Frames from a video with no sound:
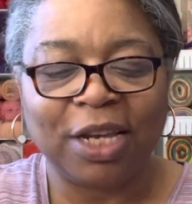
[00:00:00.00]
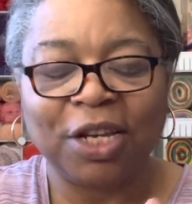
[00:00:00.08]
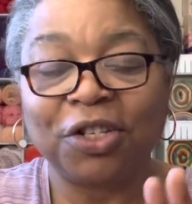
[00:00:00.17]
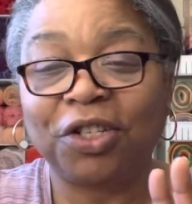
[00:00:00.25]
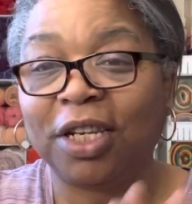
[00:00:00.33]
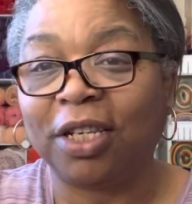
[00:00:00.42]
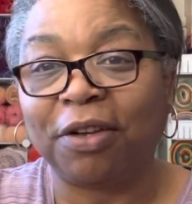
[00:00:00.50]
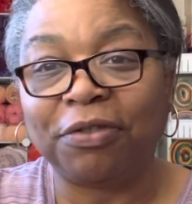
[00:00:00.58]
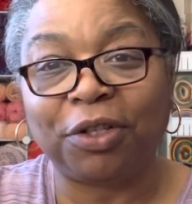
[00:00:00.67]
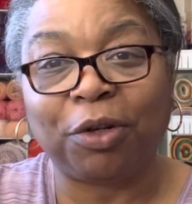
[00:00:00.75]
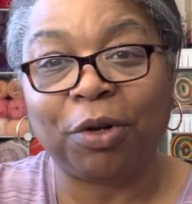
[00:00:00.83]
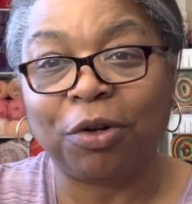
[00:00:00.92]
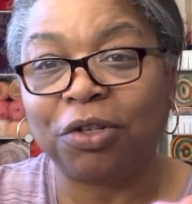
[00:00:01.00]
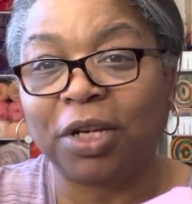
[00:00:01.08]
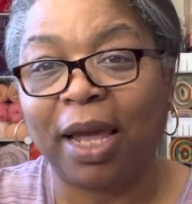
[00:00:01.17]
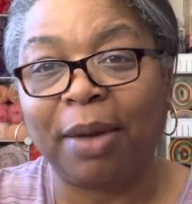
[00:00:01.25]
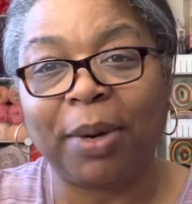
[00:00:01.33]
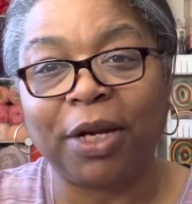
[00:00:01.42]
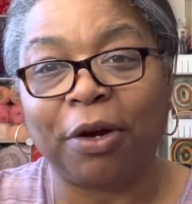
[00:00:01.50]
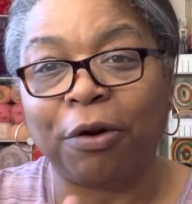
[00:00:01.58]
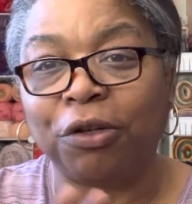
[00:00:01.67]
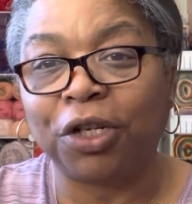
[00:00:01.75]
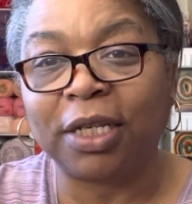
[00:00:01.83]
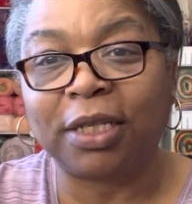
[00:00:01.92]
She loves to crochet. My daughter
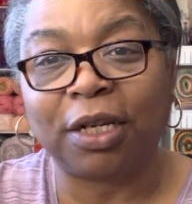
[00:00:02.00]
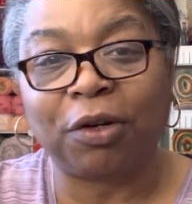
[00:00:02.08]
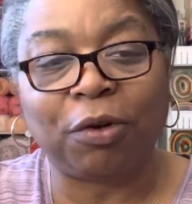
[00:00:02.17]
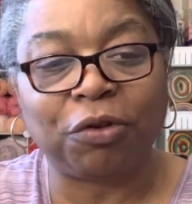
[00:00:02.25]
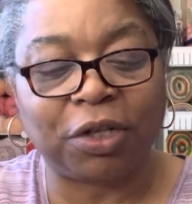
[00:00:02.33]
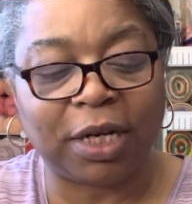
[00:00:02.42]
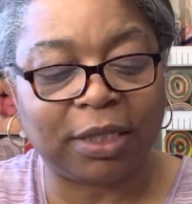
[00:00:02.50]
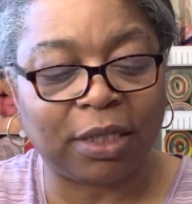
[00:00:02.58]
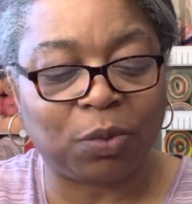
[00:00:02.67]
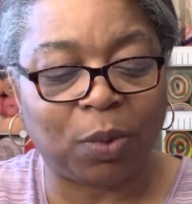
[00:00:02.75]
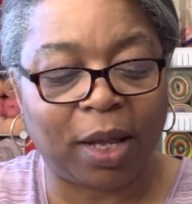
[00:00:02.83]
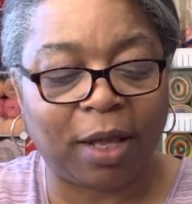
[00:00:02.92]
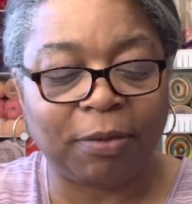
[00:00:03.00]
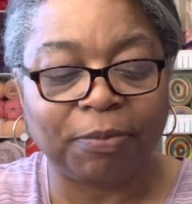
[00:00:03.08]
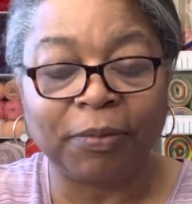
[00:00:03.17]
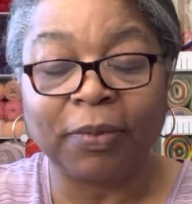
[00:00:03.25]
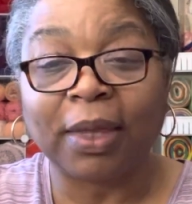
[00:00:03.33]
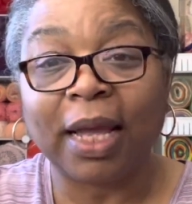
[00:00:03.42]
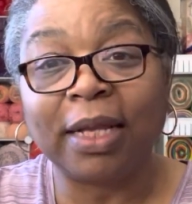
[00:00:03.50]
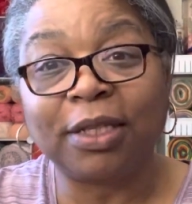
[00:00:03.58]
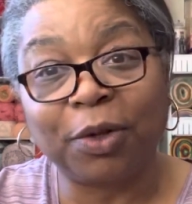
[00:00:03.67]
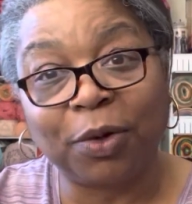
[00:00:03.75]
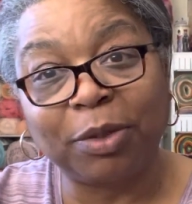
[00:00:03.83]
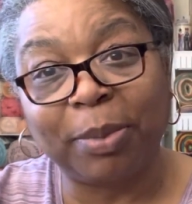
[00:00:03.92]
Jessica crochets as well. And
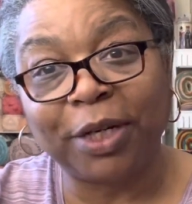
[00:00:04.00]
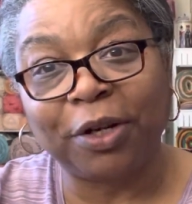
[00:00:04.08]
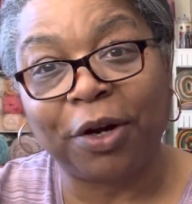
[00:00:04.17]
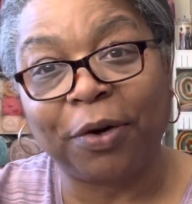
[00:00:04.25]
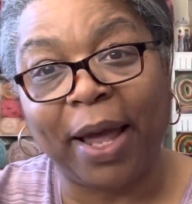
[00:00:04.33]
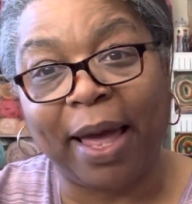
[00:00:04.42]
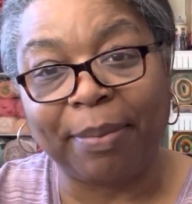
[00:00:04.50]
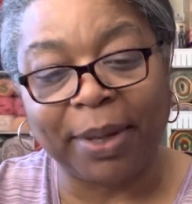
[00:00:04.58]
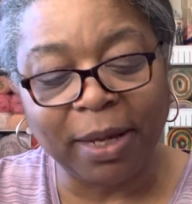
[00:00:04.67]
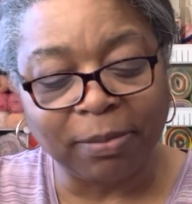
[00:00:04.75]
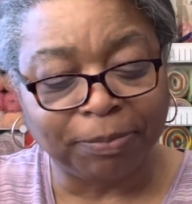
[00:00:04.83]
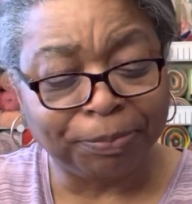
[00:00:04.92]
so does my daughter Abby.